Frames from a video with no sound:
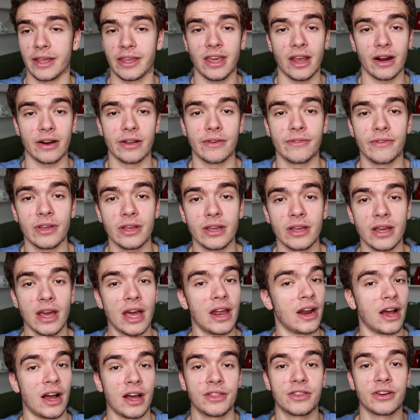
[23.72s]
Gary Vee,
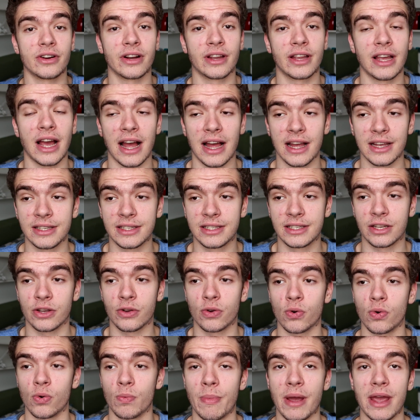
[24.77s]
and other guys
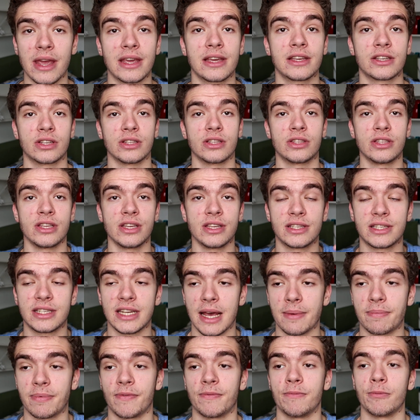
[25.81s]
who make these
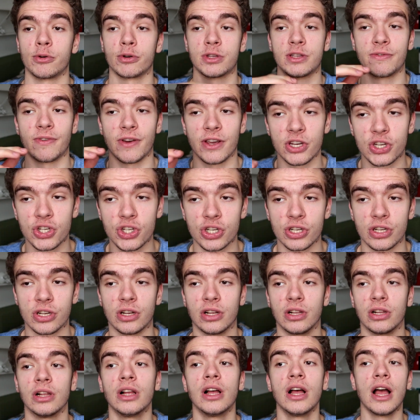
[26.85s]
type of
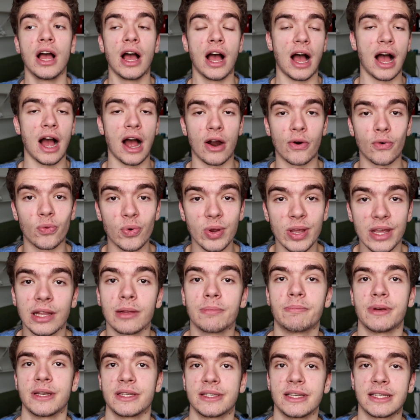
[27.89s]
motivational, real
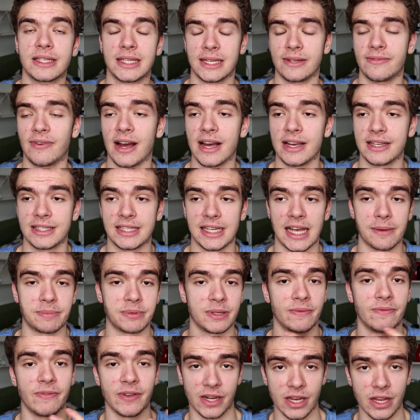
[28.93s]
business advice
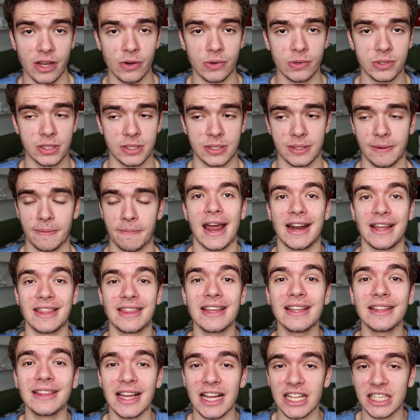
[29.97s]
types of videos. And I
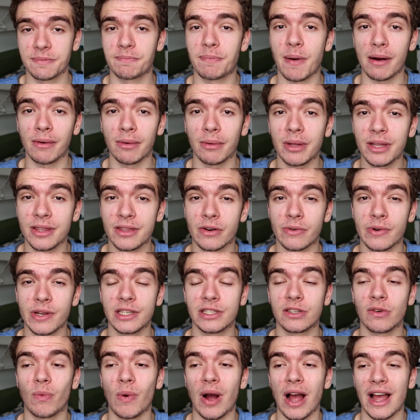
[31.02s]
think that's probably the
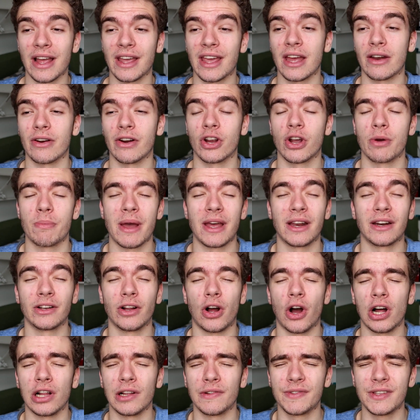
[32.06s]
reason why I get recommended
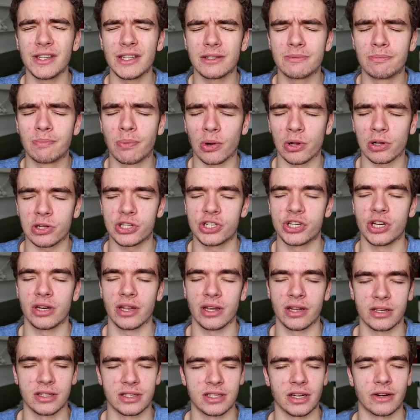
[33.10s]
all of these bullshit
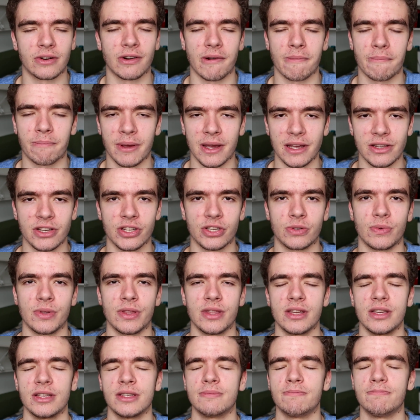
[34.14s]
Instagram pages
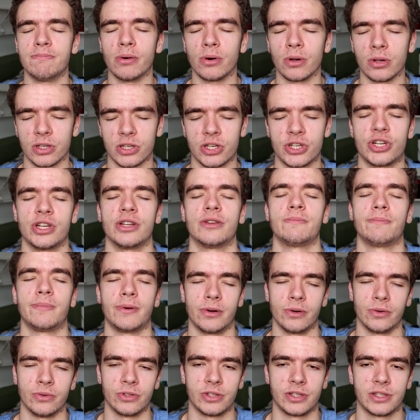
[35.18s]
with these bullshit
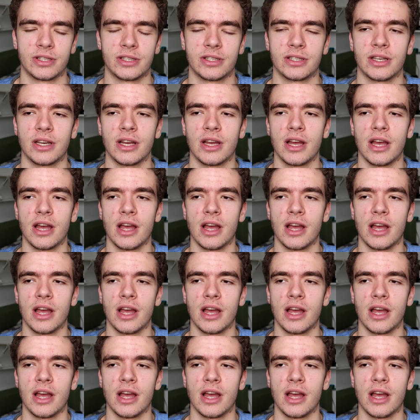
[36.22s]
posts.